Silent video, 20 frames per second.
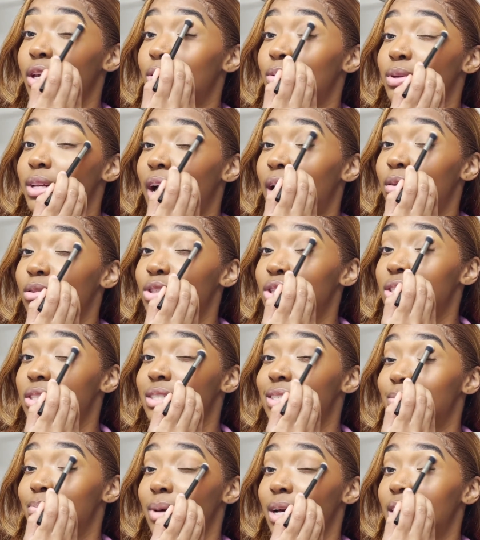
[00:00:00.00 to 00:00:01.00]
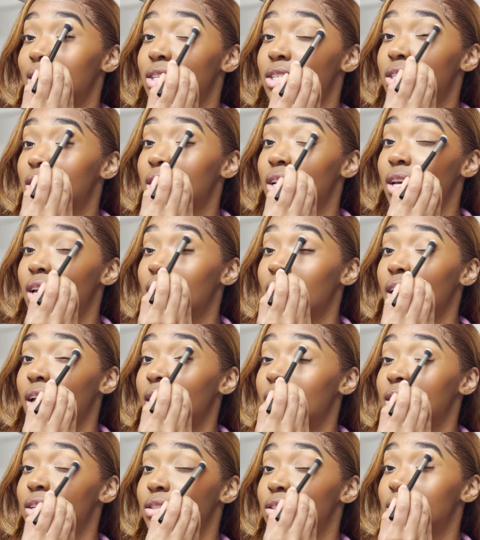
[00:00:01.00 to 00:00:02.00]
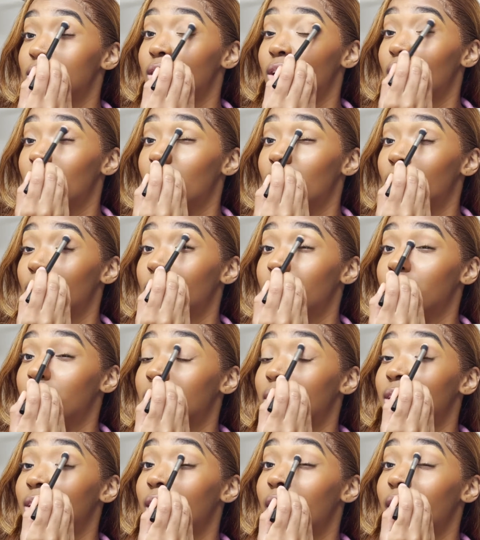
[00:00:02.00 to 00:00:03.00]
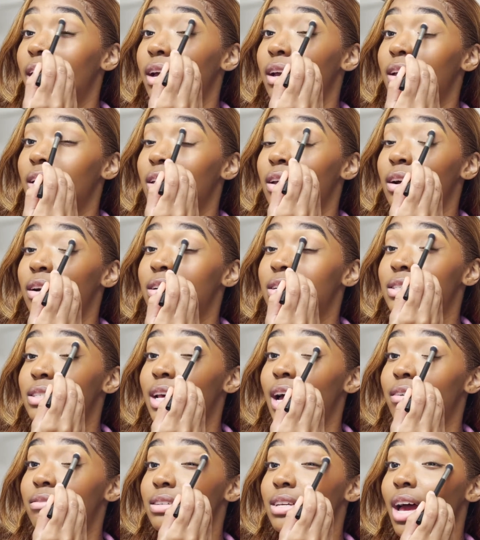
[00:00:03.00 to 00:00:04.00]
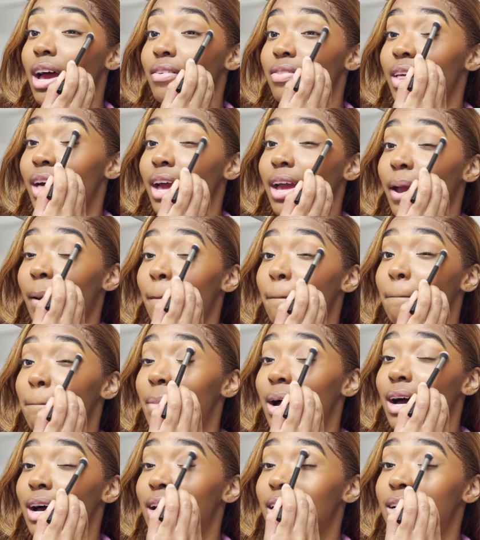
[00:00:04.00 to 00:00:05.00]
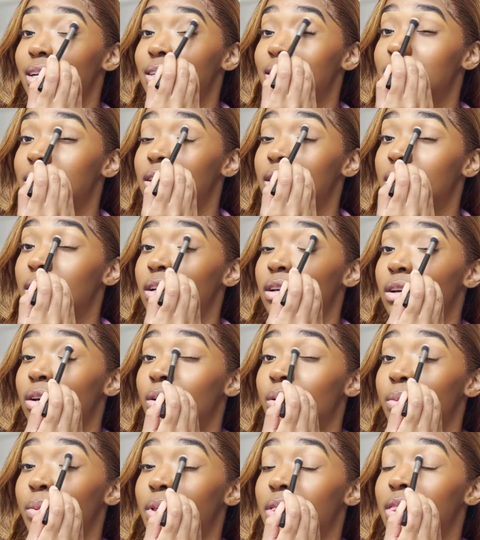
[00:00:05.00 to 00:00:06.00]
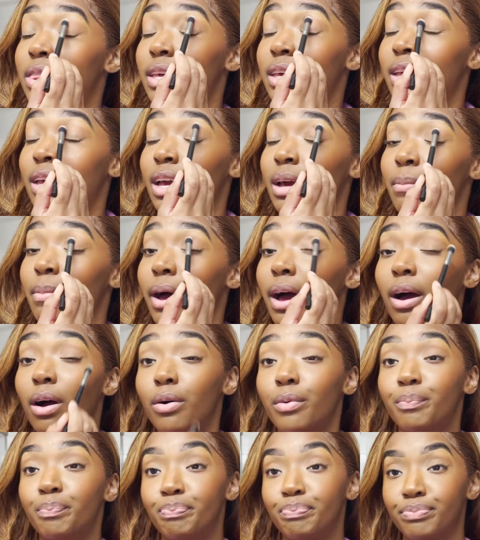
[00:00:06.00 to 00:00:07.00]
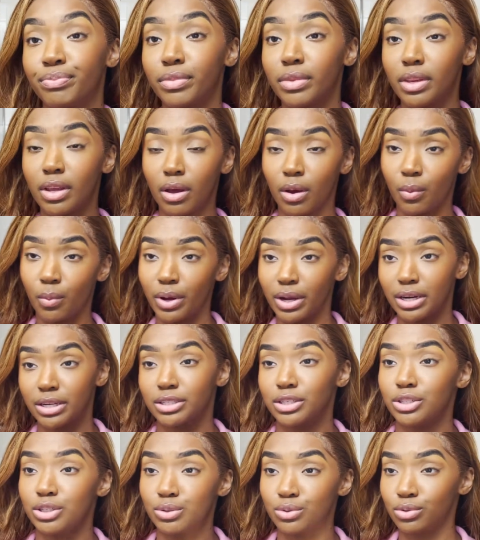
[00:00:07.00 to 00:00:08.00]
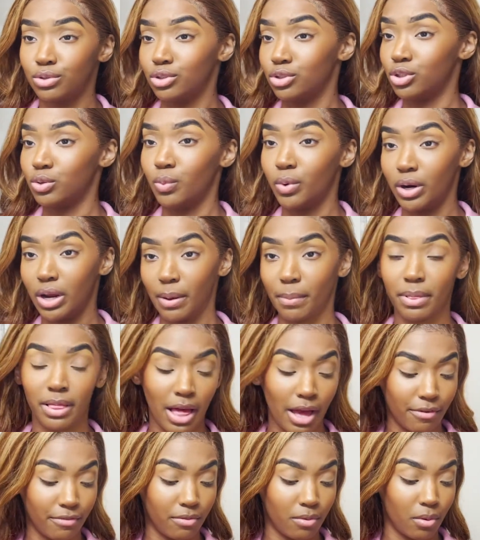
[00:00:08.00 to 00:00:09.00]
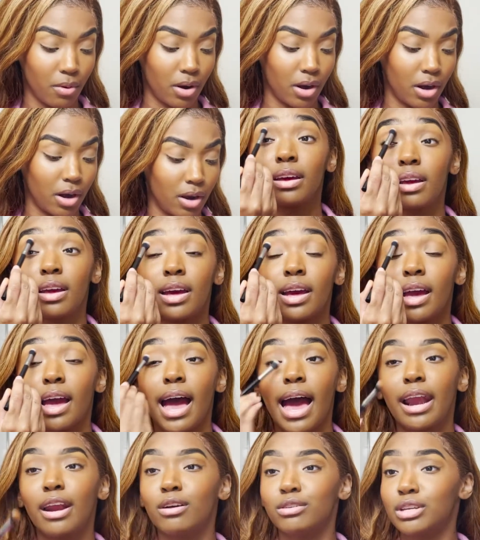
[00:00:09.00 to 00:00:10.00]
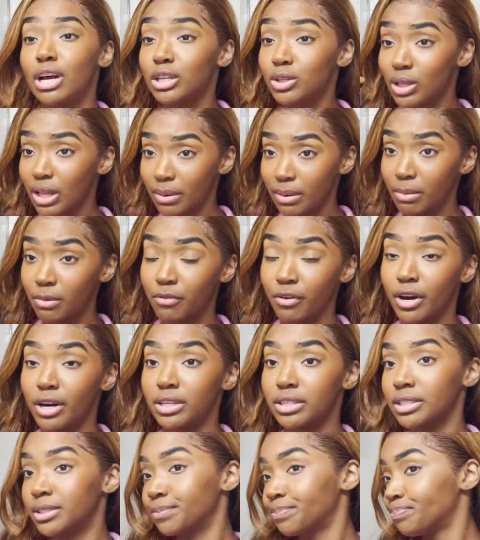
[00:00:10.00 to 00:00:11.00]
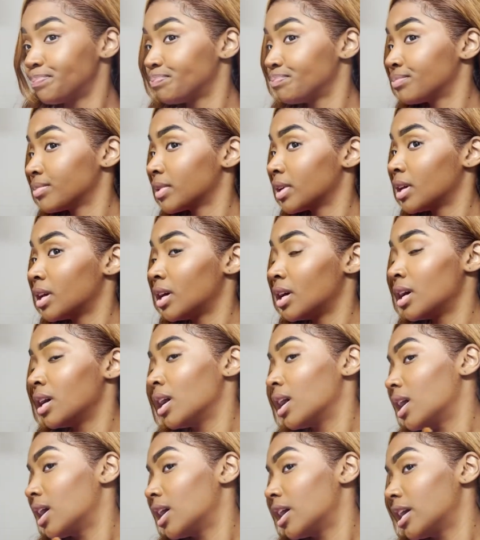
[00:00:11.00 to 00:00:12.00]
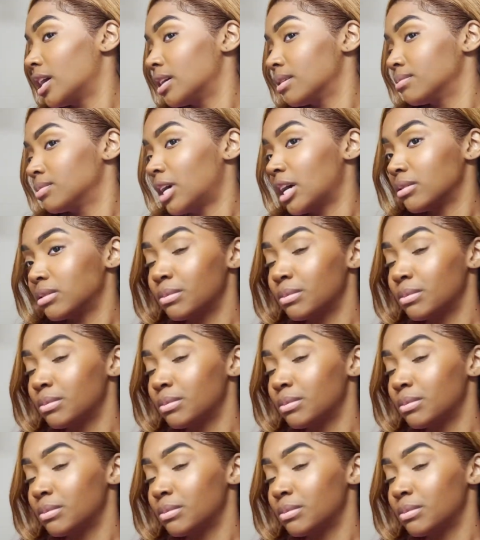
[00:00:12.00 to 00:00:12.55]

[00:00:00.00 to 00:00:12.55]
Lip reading: you down just as much. And so, like, y'all just have to have that in mind when thinking about what institutions you want to apply for. I don't know, talk to a lot of people first. Talk to